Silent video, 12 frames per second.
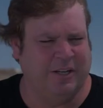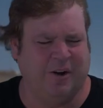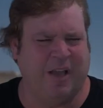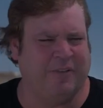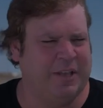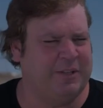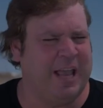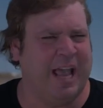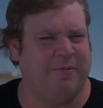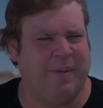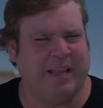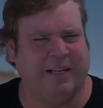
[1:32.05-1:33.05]
You know, have a good
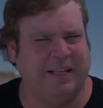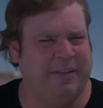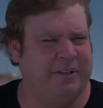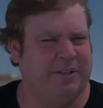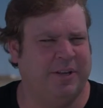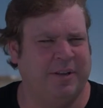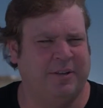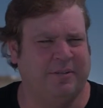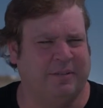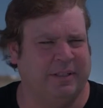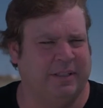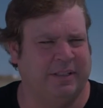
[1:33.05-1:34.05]
time, make a living too.
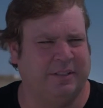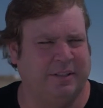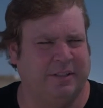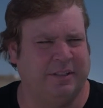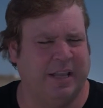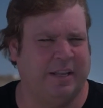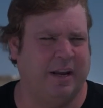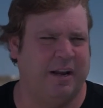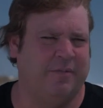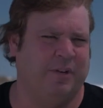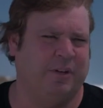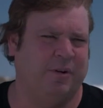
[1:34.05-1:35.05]
And you take care
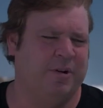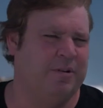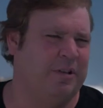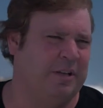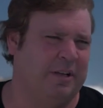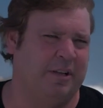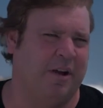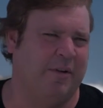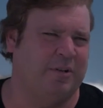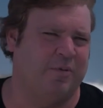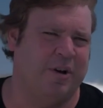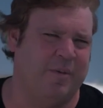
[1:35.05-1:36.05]
of your crew. You, you
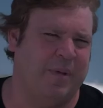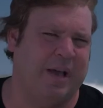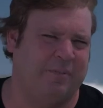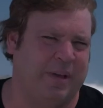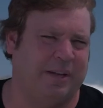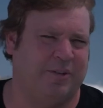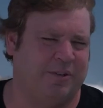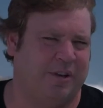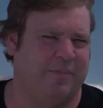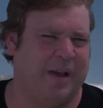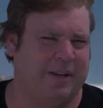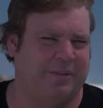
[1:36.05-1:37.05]
always worry about making sure
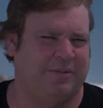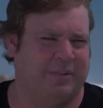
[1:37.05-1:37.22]
everybody